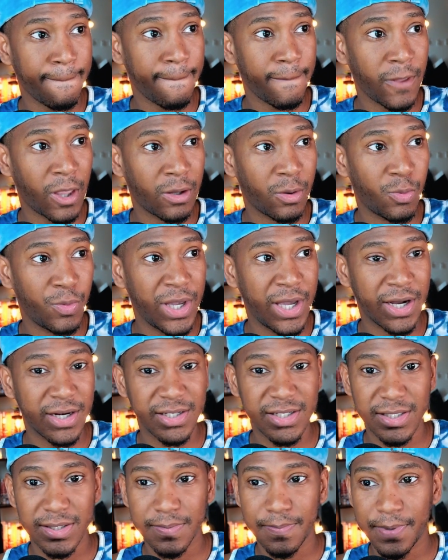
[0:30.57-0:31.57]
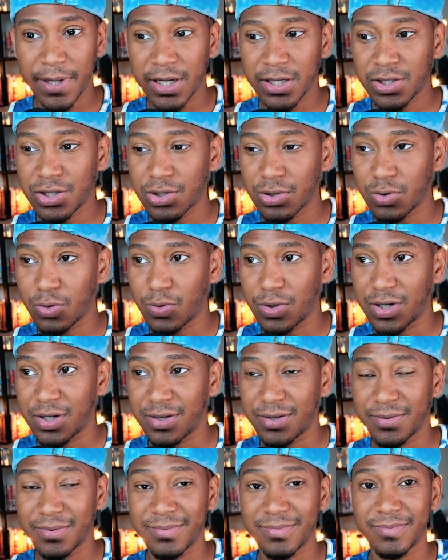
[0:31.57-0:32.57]
We got a special one.
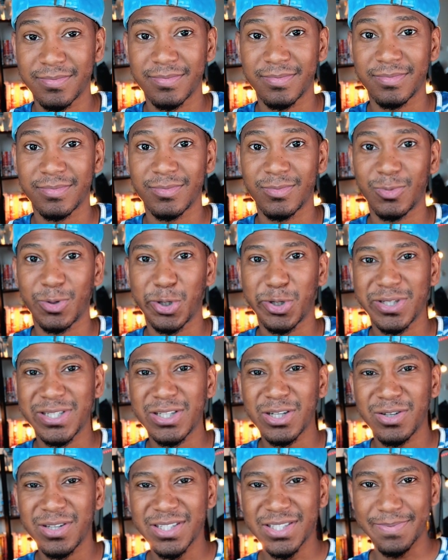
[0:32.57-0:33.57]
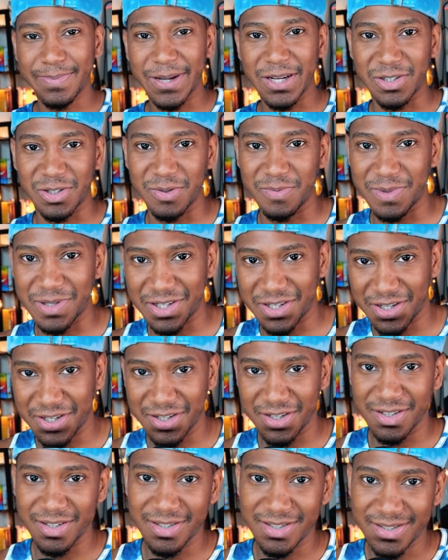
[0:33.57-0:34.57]
Well, it's only special
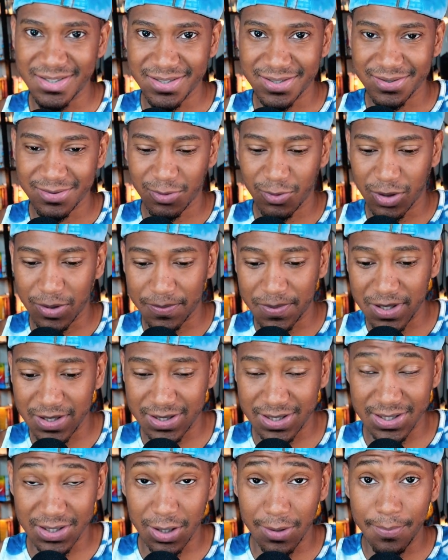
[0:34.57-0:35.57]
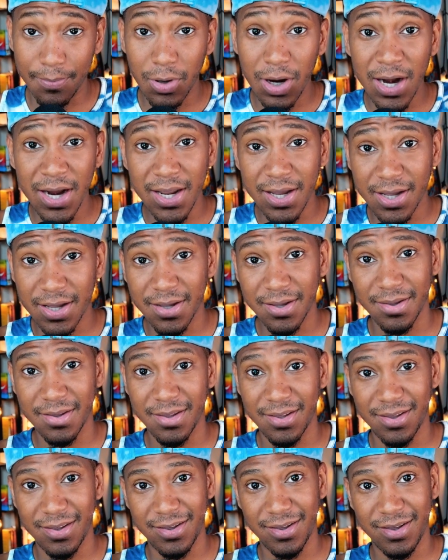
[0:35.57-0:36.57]
because One Piece is on break
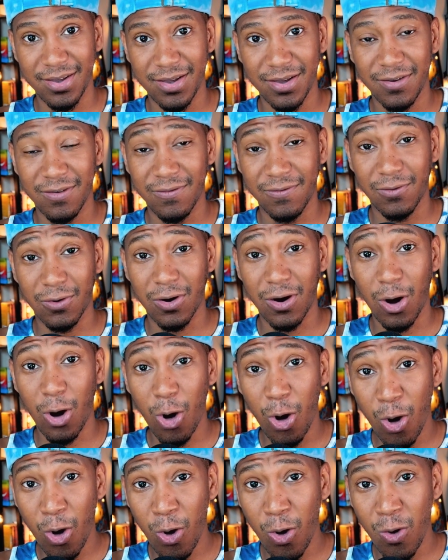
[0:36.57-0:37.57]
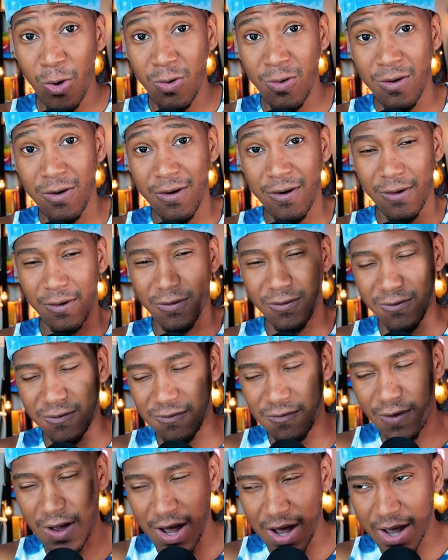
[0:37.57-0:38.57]
for a whole
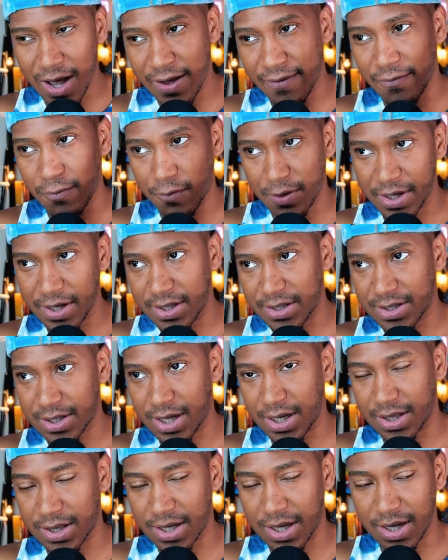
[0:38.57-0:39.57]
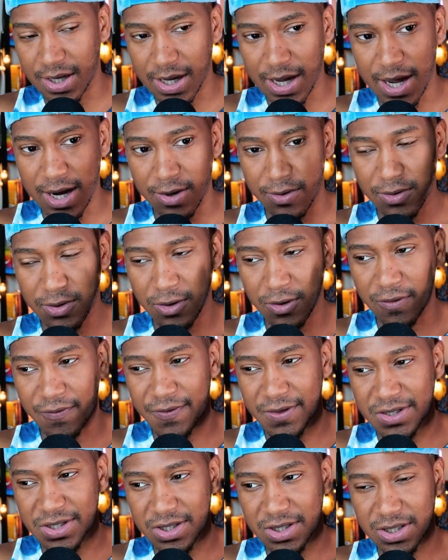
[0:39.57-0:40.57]
5 weeks, I think. I don't know if
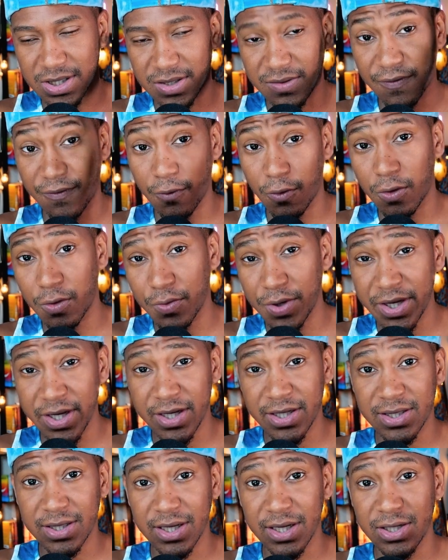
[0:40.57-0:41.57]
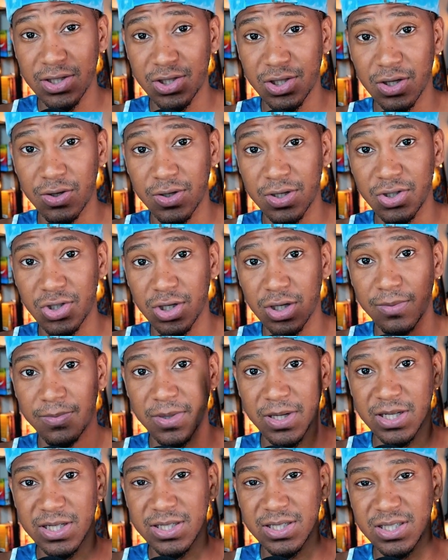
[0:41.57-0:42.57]
it's just 4 weeks in Shonen Jump, but
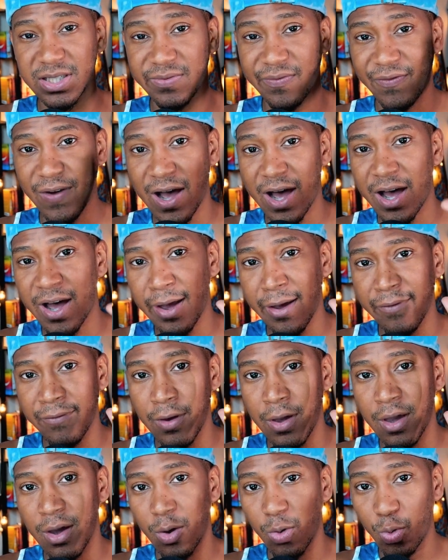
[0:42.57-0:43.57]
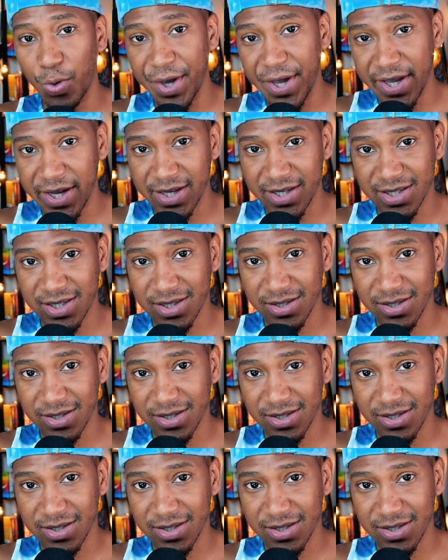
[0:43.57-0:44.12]
it's 5 weeks